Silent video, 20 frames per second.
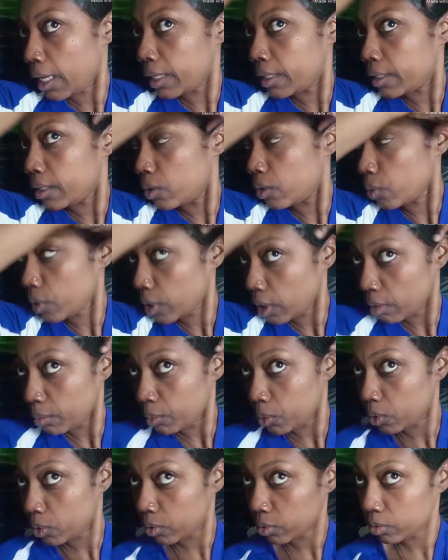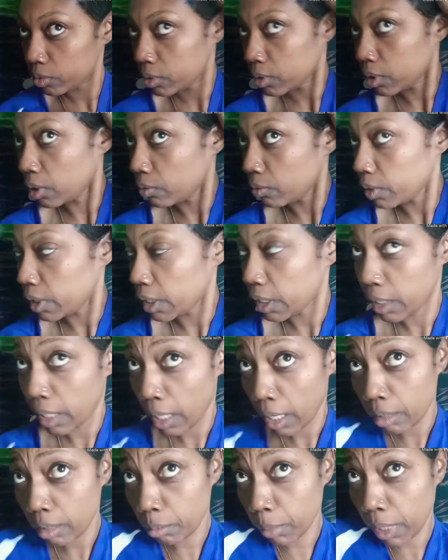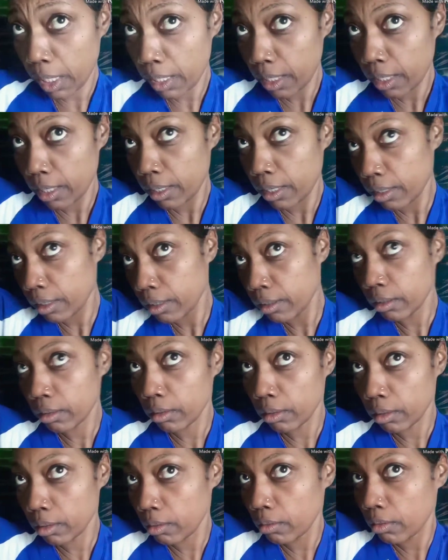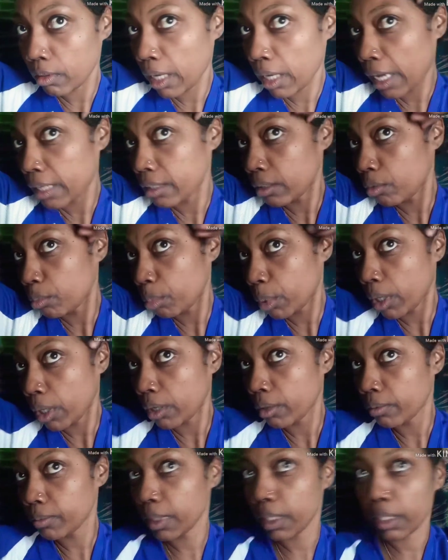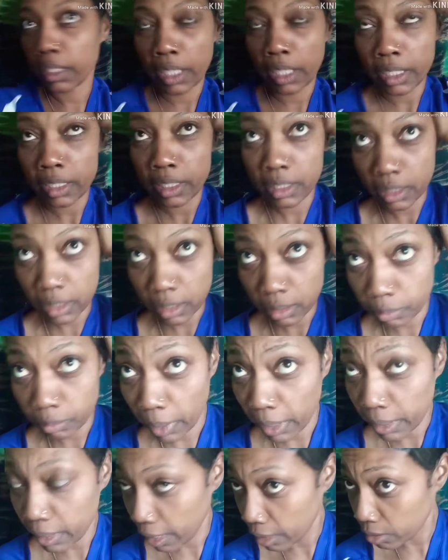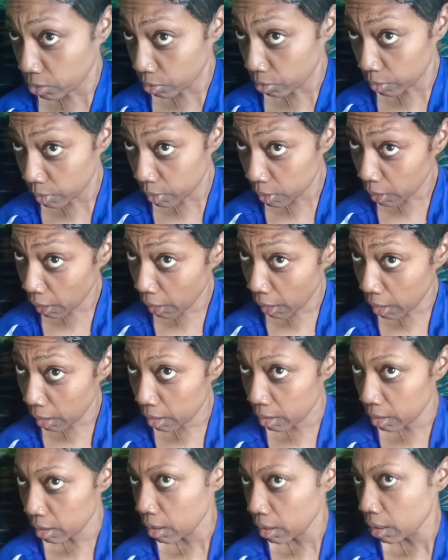no chemicals, no none of that in my hair. No, got no perm, none of that. This is my natural state.